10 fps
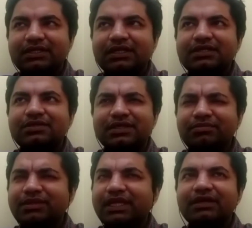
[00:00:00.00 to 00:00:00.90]
there is
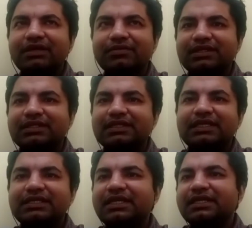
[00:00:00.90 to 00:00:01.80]
something with
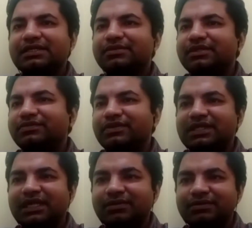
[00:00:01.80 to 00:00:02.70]
GST exemption for
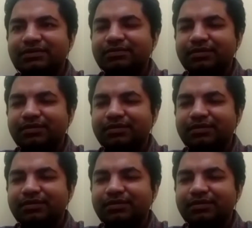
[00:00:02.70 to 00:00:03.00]
startups